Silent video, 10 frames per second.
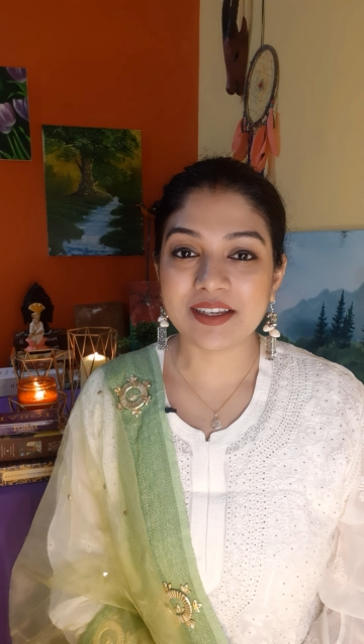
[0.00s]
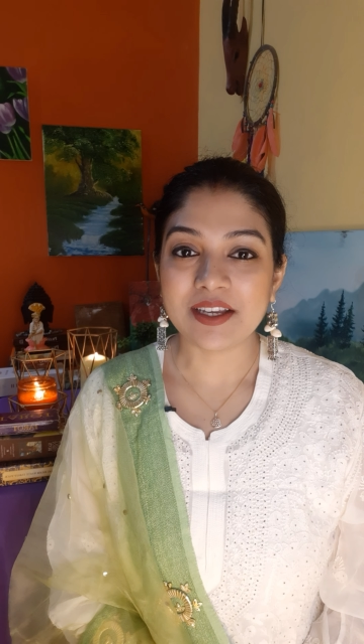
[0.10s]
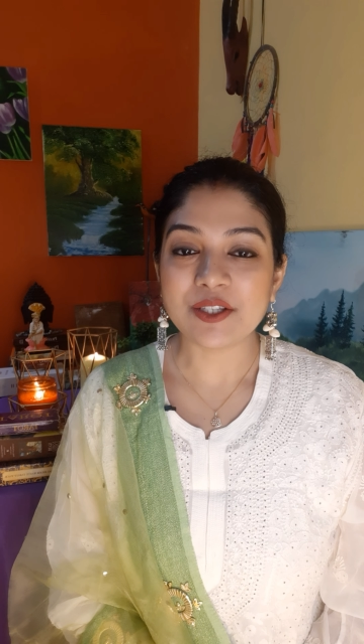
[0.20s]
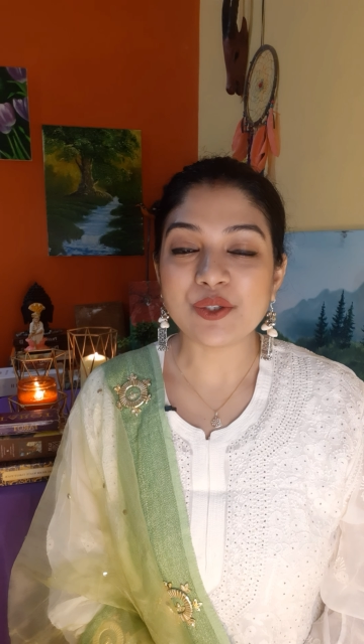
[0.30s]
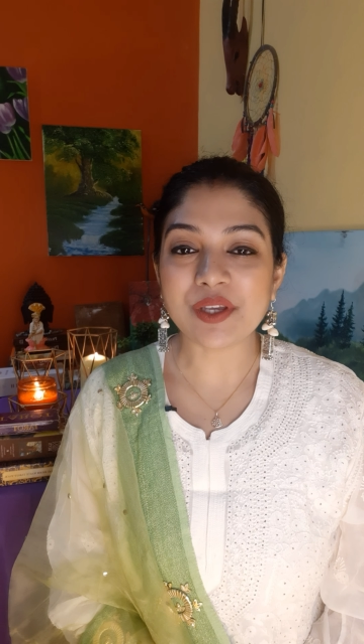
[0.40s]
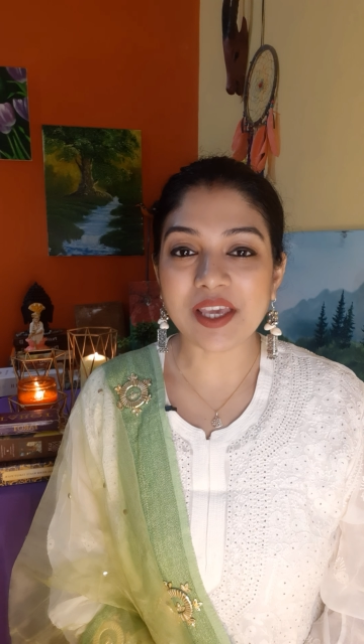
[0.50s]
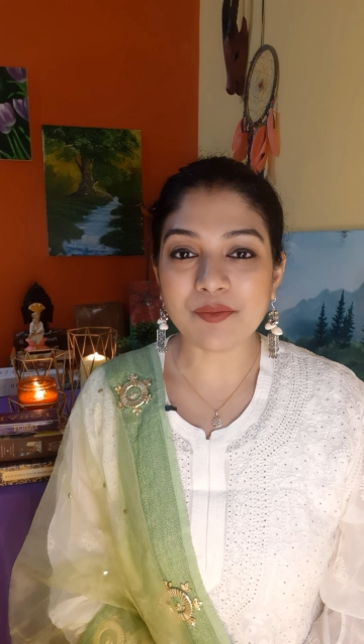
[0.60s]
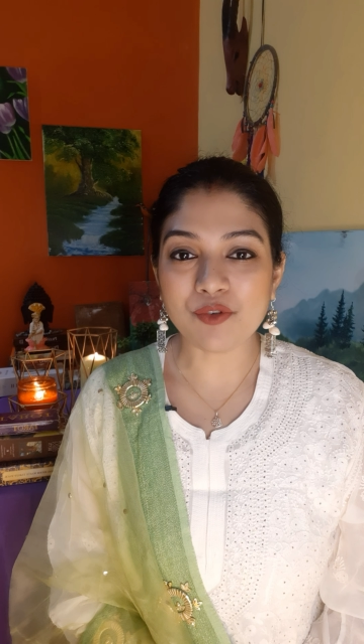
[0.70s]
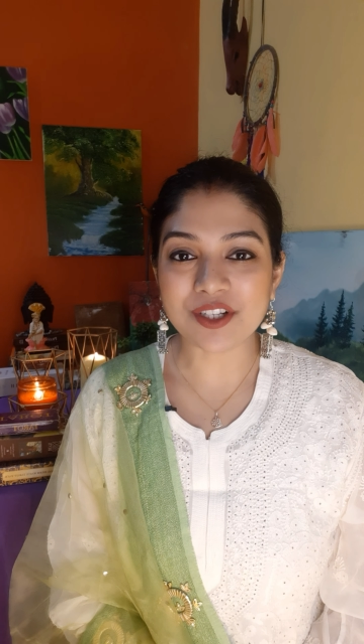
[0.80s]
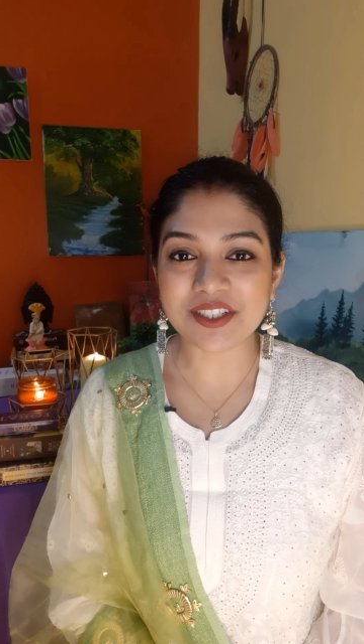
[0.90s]
So keep
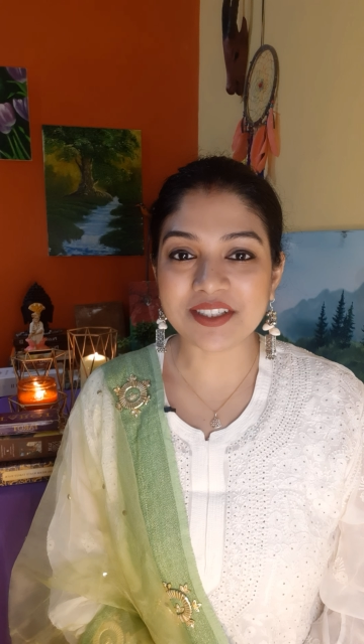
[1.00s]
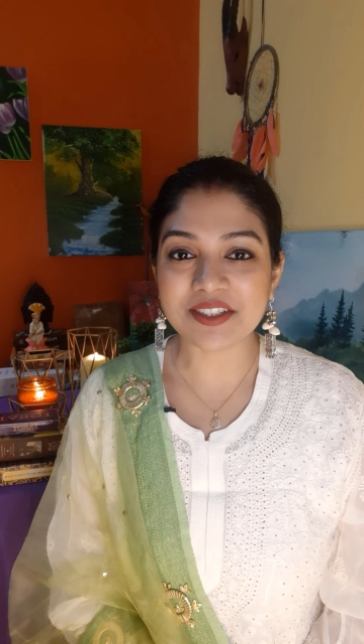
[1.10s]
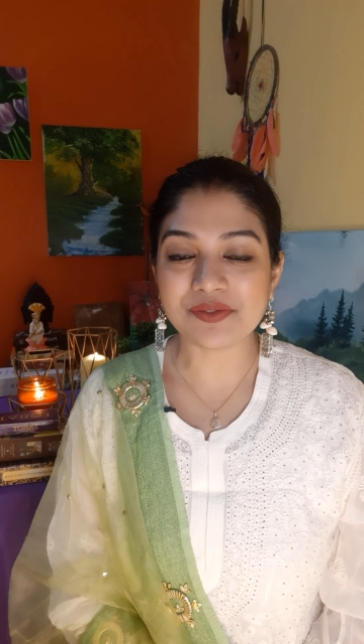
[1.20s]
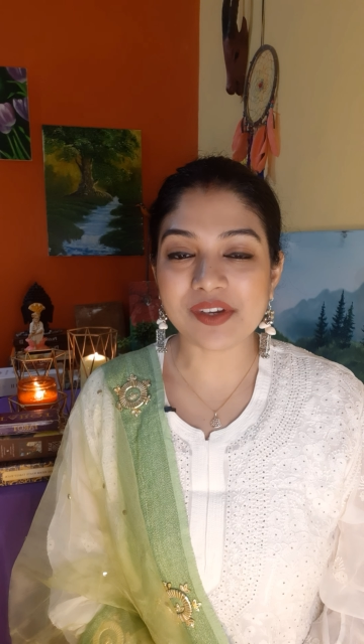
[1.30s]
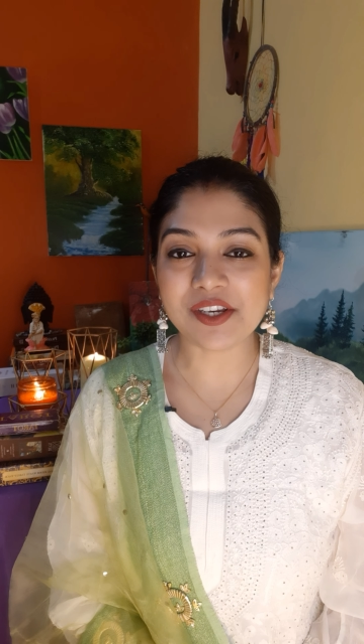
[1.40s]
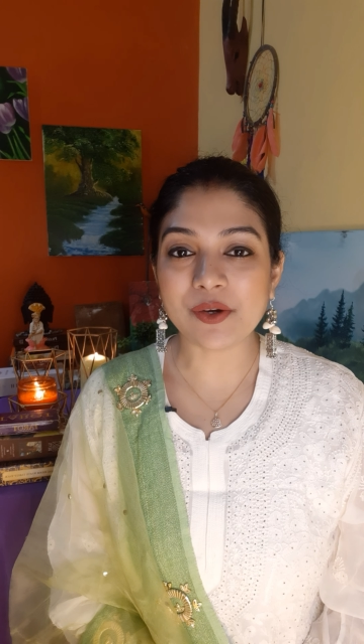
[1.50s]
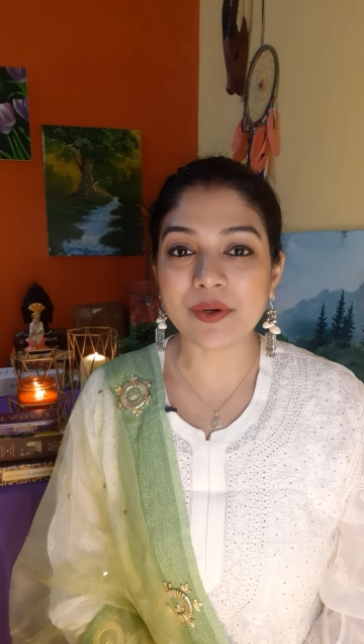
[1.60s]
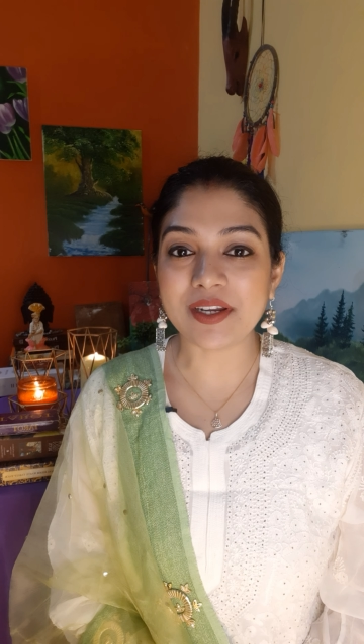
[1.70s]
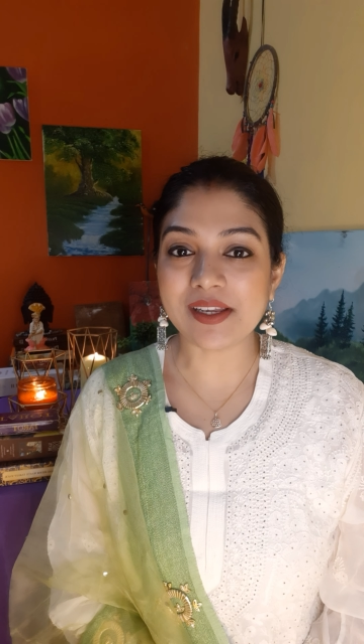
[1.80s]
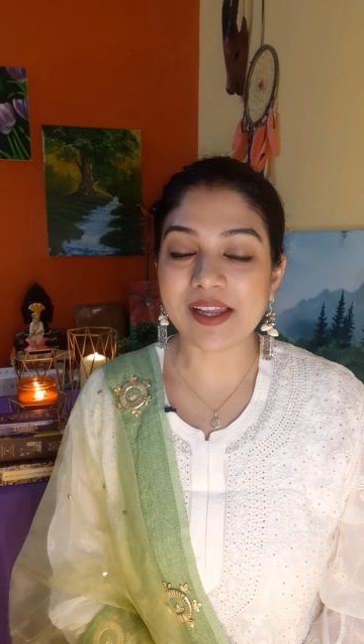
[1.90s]
watching this video
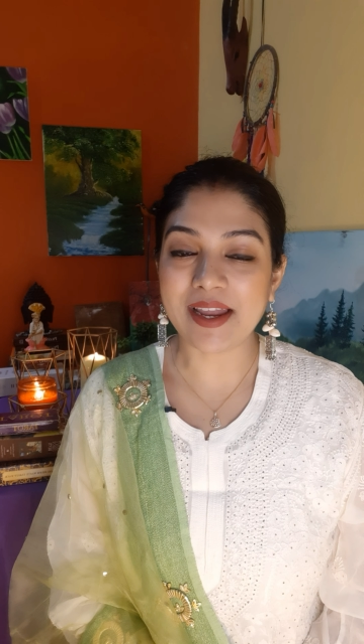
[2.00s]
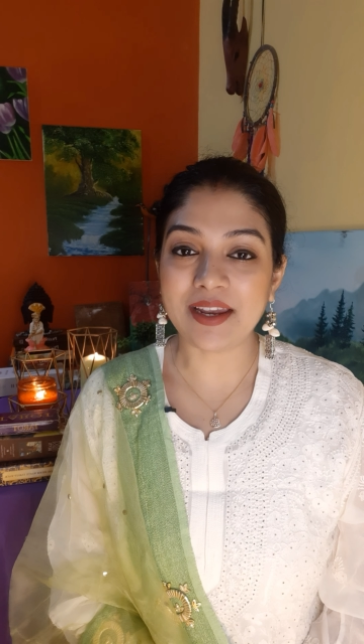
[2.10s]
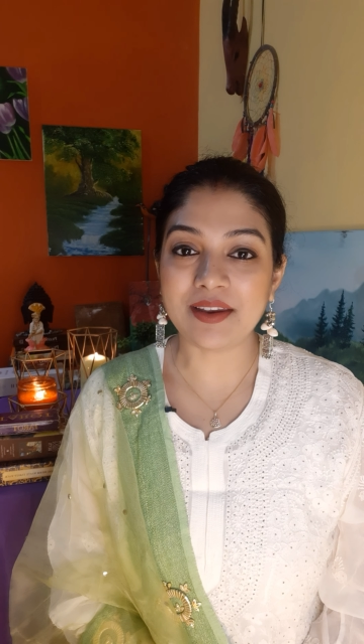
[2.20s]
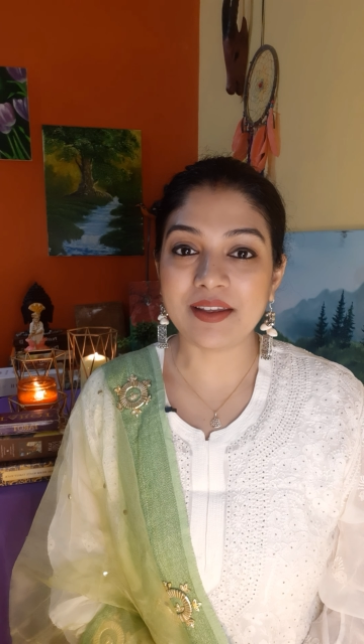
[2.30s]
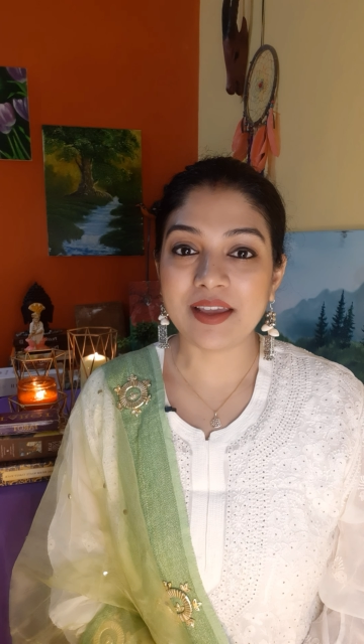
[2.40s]
till end